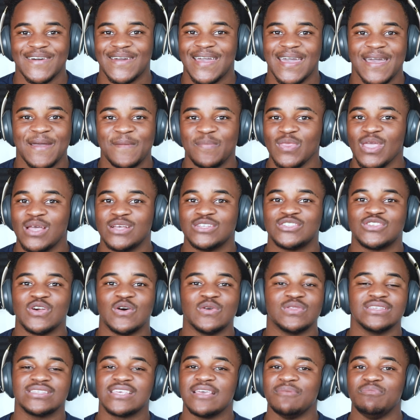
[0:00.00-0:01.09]
Okay, so
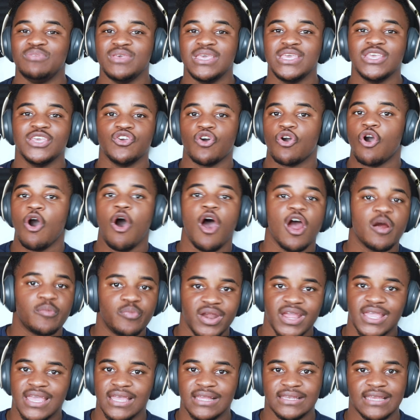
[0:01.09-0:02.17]
this can be your car
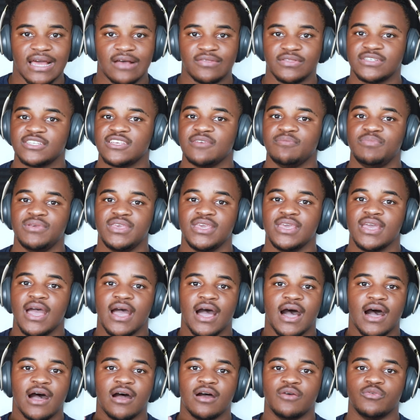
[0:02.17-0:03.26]
breaking down. This can be
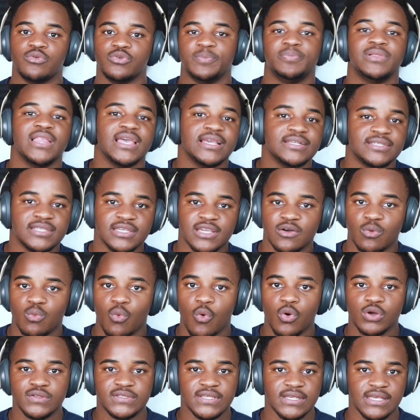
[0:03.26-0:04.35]
replacing a
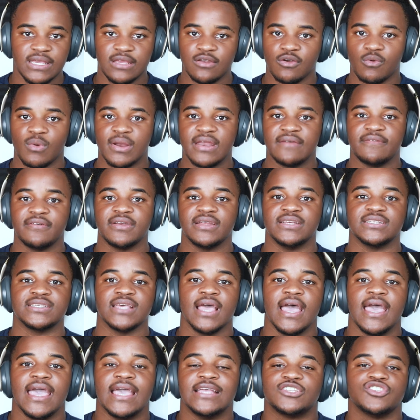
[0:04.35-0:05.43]
water heater, whatever it is.
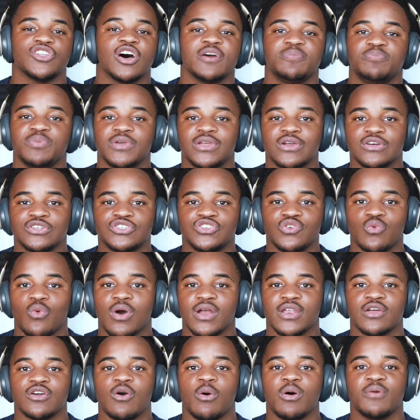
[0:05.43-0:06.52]
It's not because you
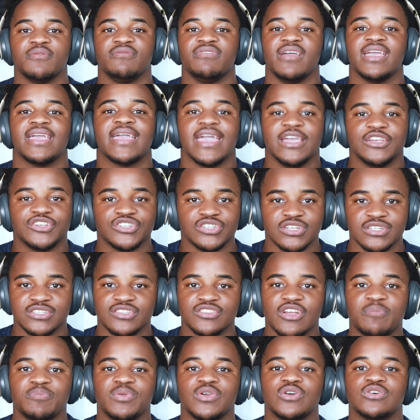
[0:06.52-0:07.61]
want to go on vacation. It's
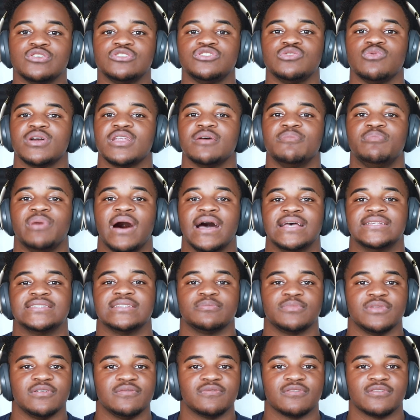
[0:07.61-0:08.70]
not because you want to buy
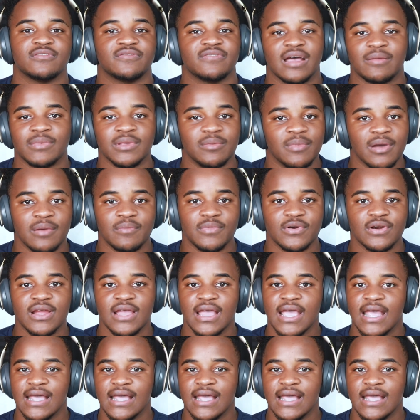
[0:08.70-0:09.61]
something for a family member.